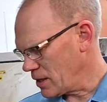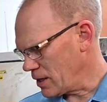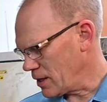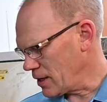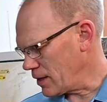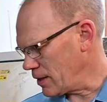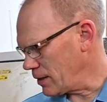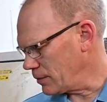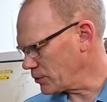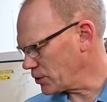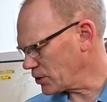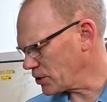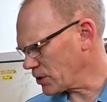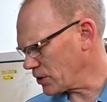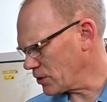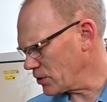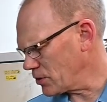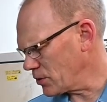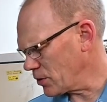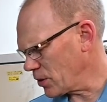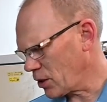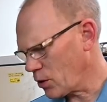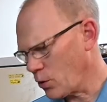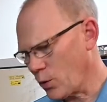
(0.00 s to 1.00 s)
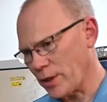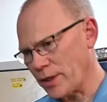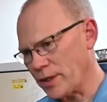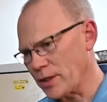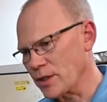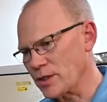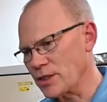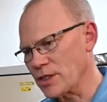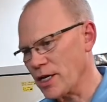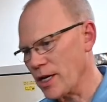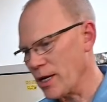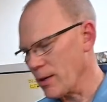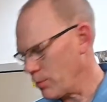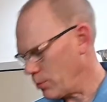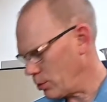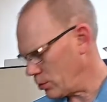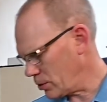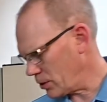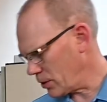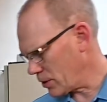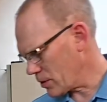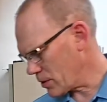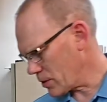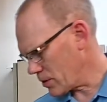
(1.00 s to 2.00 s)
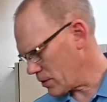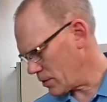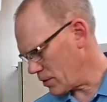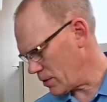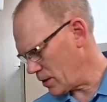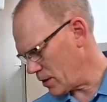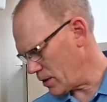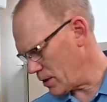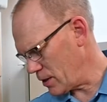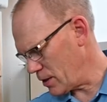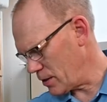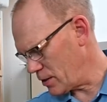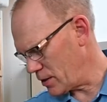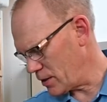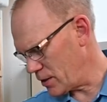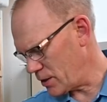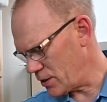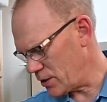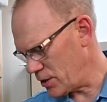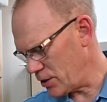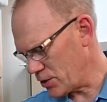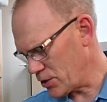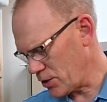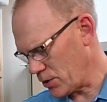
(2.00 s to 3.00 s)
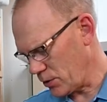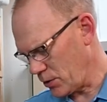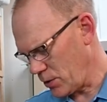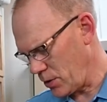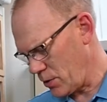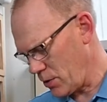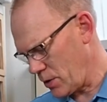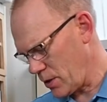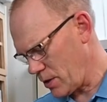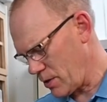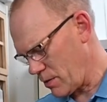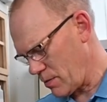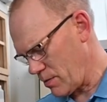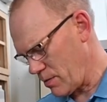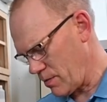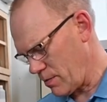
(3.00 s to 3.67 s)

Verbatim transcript: Uh, I'm just gonna do a quick example here on the digital unit.